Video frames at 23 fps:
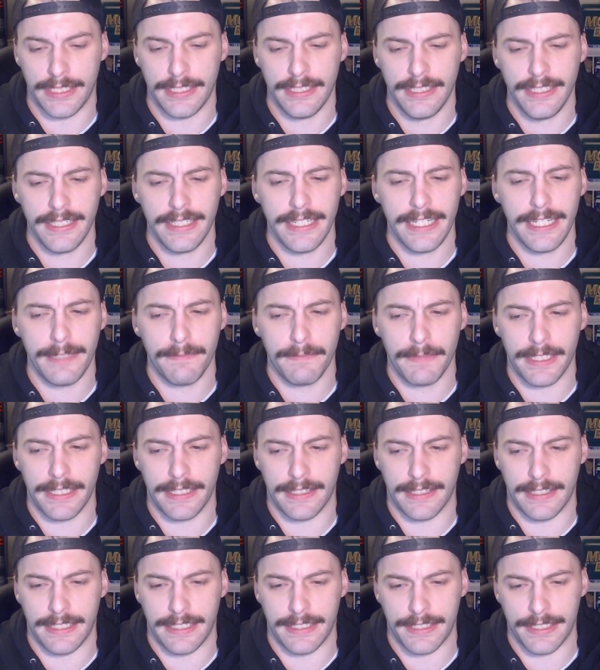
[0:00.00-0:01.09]
And in a game
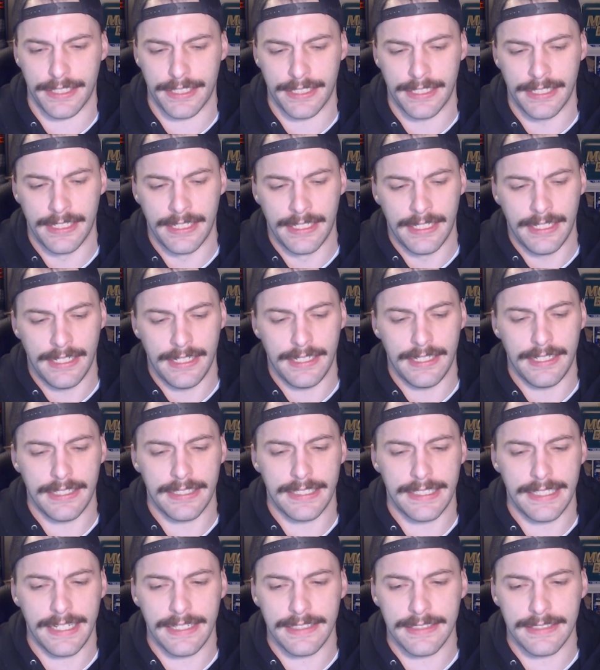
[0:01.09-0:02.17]
like this
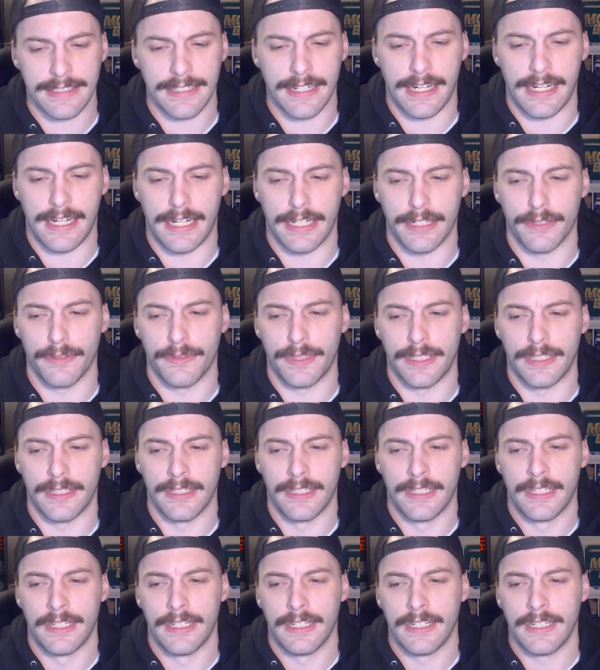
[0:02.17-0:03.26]
against Ottawa,
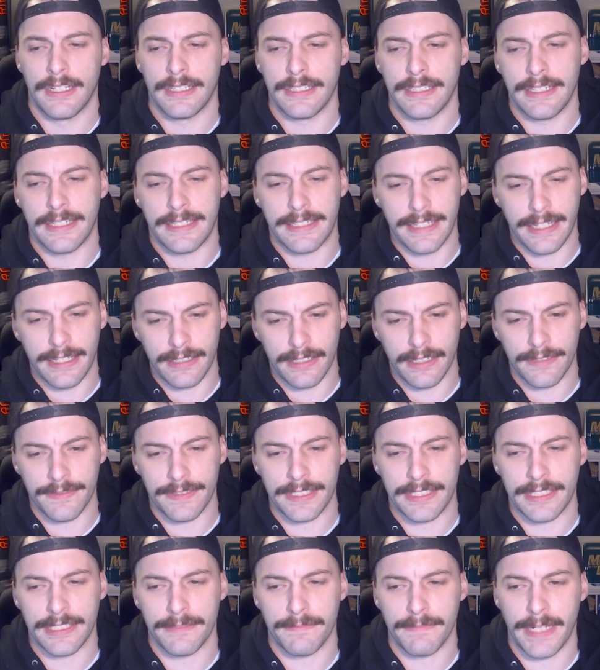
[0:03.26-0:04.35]
you get
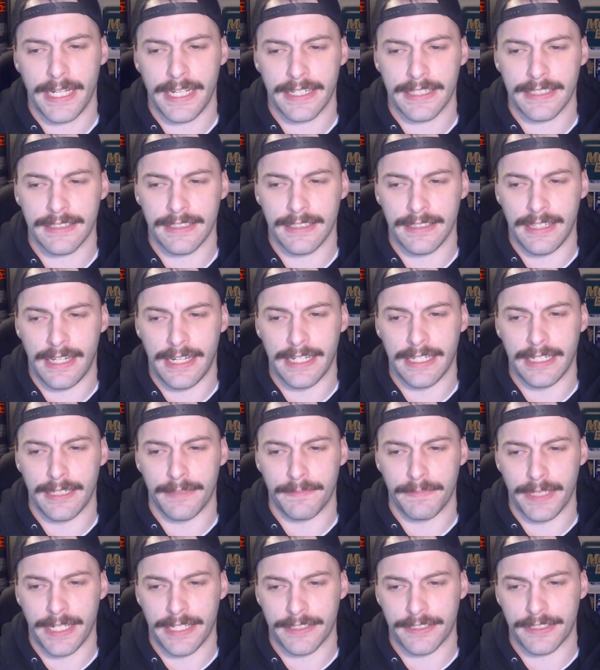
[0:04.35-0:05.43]
Arvidsson back in the
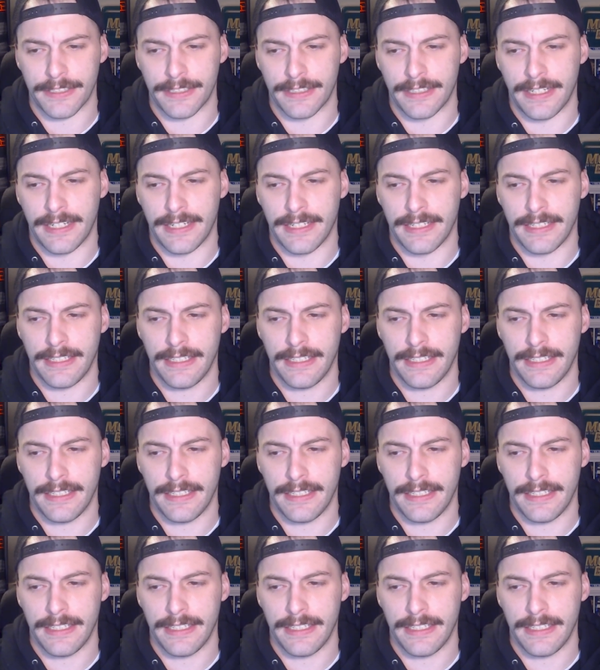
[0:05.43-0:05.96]
lineup yesterday.